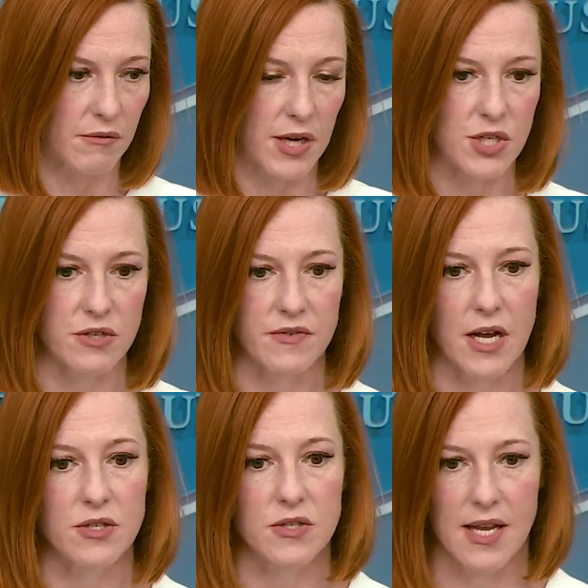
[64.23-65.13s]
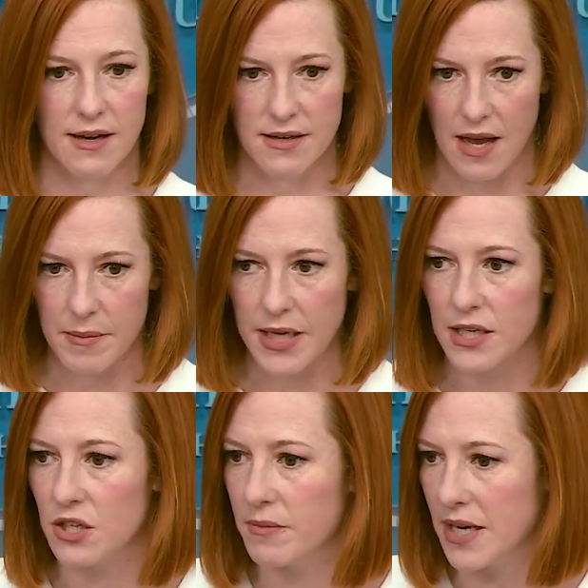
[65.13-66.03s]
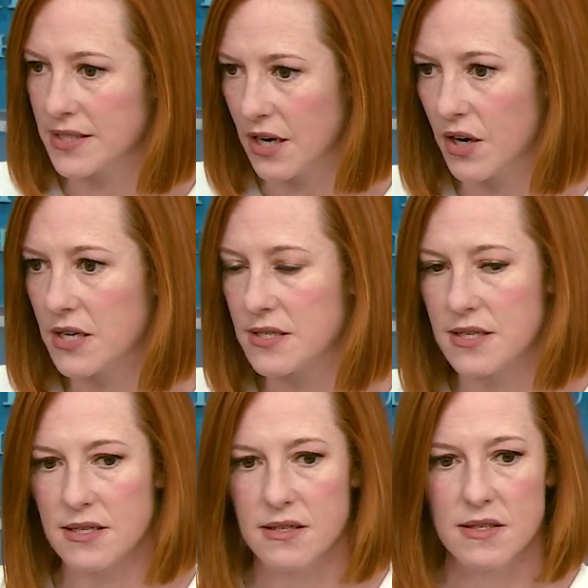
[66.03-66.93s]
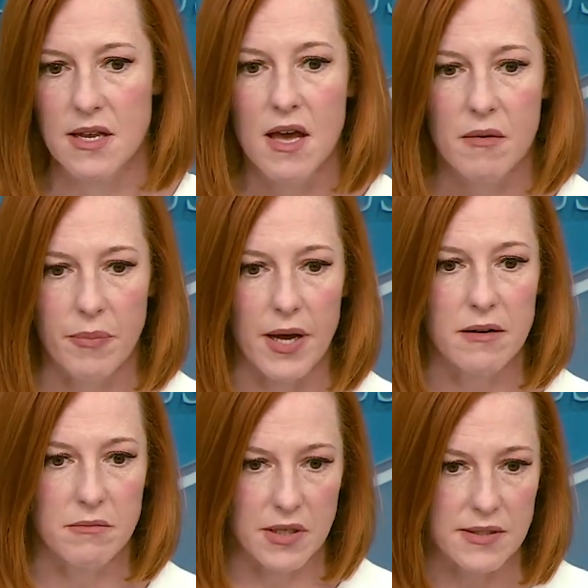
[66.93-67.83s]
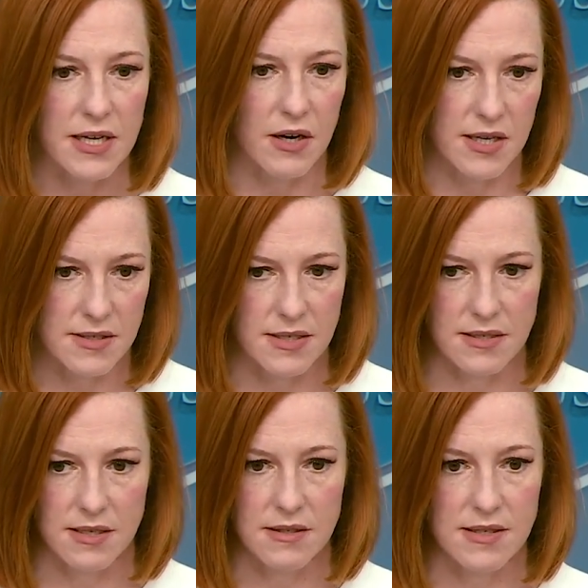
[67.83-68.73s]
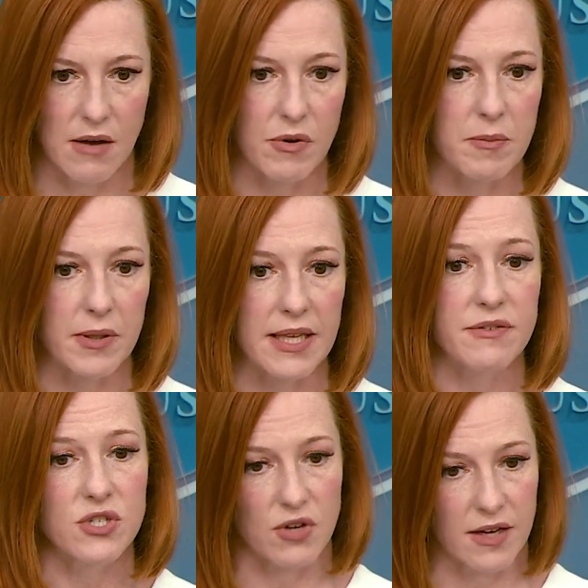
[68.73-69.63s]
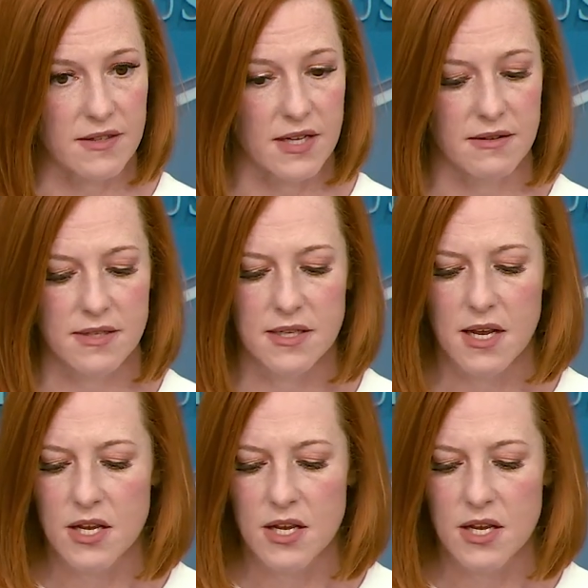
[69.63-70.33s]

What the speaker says: a range of not just economic and humanitarian assistance, but military assistance that we believe strengthens